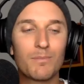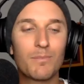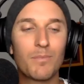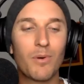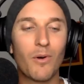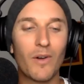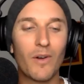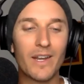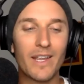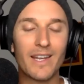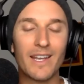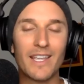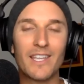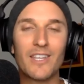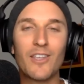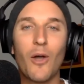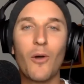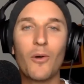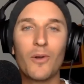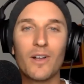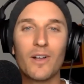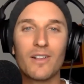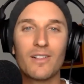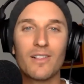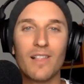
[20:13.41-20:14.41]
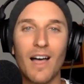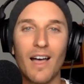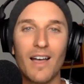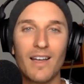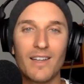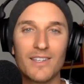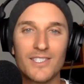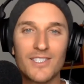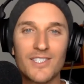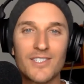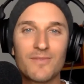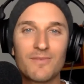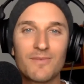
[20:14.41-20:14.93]
put in a yoga
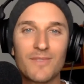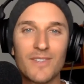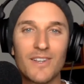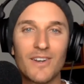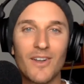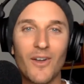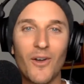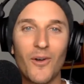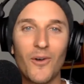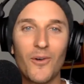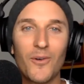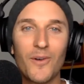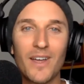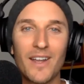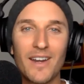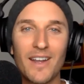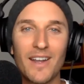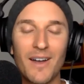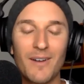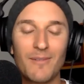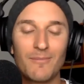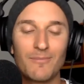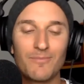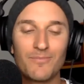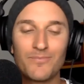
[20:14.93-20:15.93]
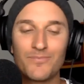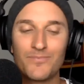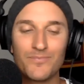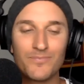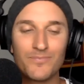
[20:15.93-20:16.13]
class, you know, and